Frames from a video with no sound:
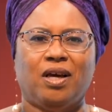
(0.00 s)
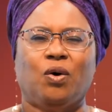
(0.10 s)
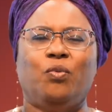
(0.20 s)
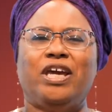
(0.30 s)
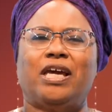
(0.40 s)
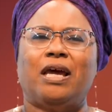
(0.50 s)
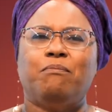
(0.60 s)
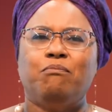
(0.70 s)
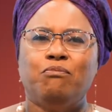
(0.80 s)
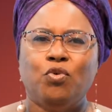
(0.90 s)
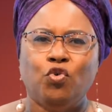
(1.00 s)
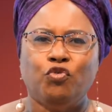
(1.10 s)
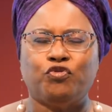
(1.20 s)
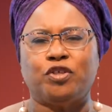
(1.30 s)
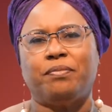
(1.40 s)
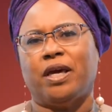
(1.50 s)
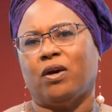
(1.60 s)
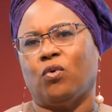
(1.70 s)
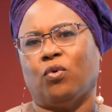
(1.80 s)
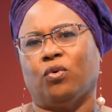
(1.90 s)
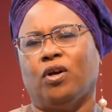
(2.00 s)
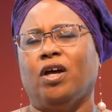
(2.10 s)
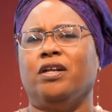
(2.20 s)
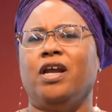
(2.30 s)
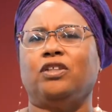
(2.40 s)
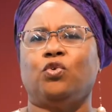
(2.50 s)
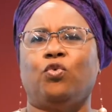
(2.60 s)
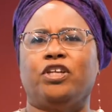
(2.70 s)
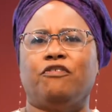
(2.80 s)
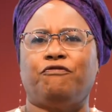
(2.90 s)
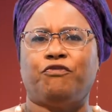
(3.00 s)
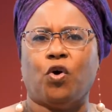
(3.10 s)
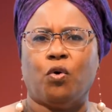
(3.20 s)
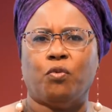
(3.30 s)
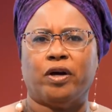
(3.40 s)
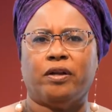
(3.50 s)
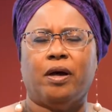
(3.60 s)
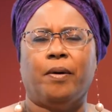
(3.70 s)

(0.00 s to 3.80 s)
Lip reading: we can move Tobago not only forward